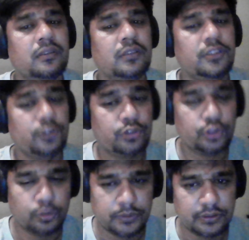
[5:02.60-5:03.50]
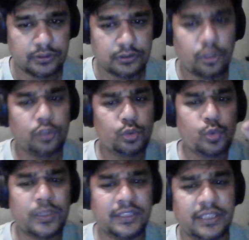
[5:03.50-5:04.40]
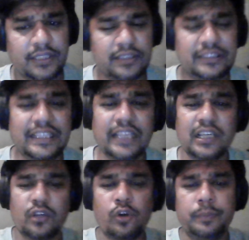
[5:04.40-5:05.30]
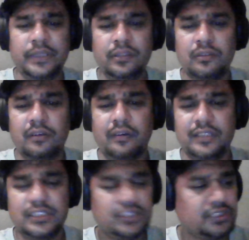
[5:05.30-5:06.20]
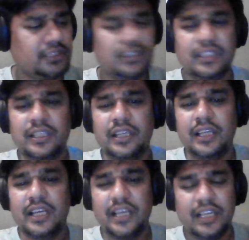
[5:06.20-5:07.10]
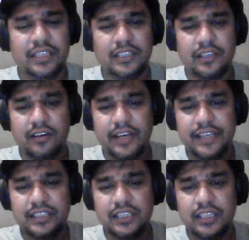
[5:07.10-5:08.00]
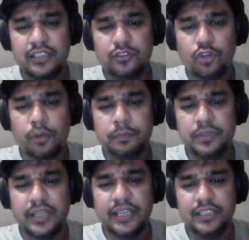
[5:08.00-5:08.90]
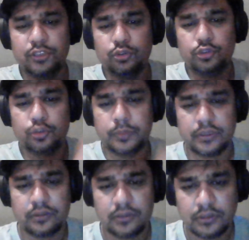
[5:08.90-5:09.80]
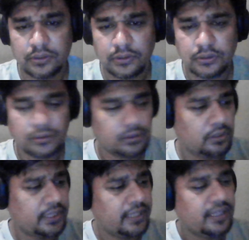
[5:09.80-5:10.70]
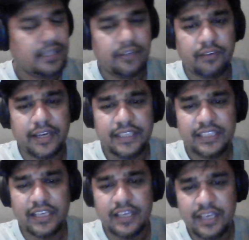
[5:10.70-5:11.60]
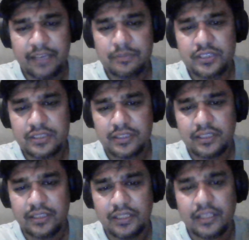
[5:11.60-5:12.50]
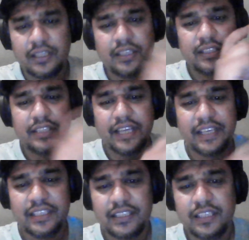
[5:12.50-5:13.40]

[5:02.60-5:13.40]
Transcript: YouTubers. Or do one thing, take a copy or register and write their top 10 YouTuber. Okay, write their names. Then